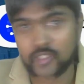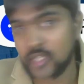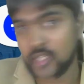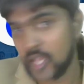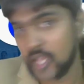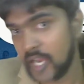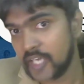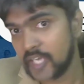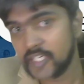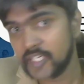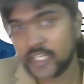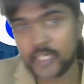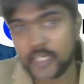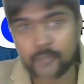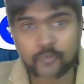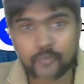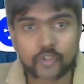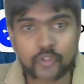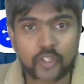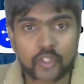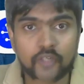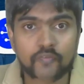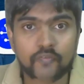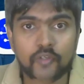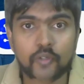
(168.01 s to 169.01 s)
At Deep
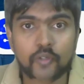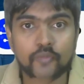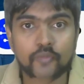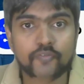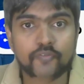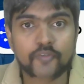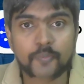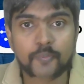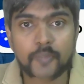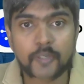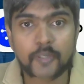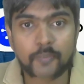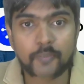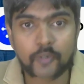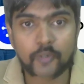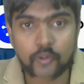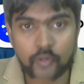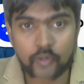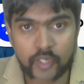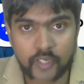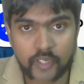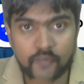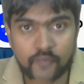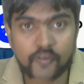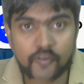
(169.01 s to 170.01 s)
Thought, we look for people who are
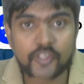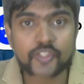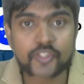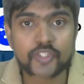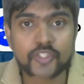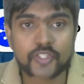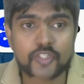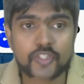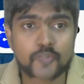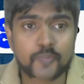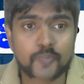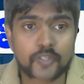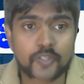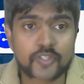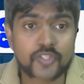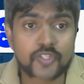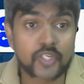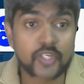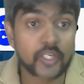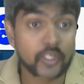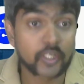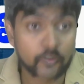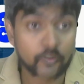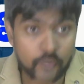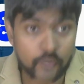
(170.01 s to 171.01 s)
adventurous because
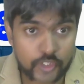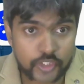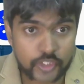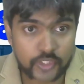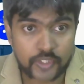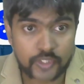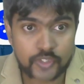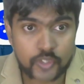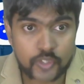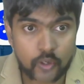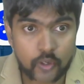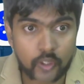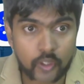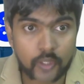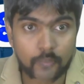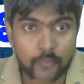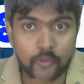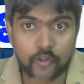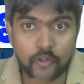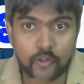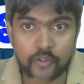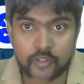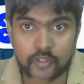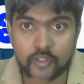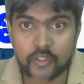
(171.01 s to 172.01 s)
innovation is all
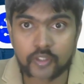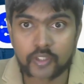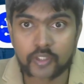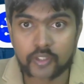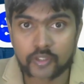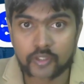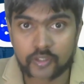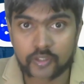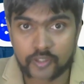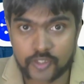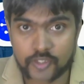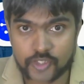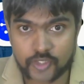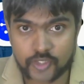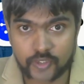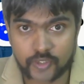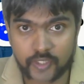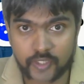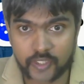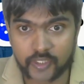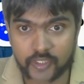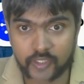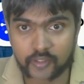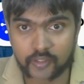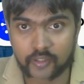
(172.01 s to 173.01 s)
about risk
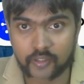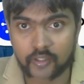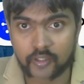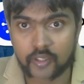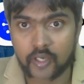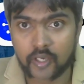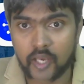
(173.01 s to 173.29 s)
taking.